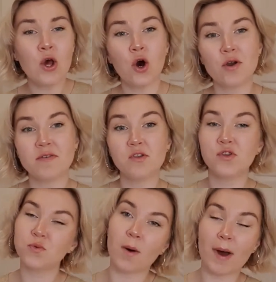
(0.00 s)
or even
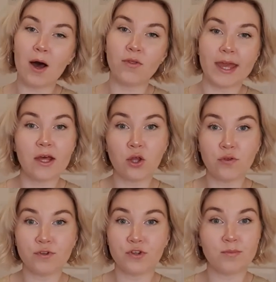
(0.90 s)
swap out the
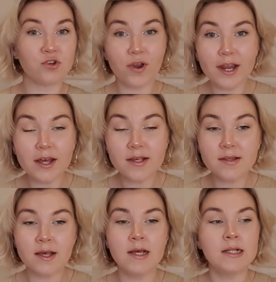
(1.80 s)
heels for some
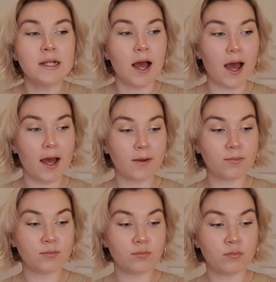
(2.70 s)
trainers
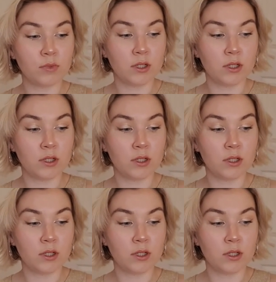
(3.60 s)
um,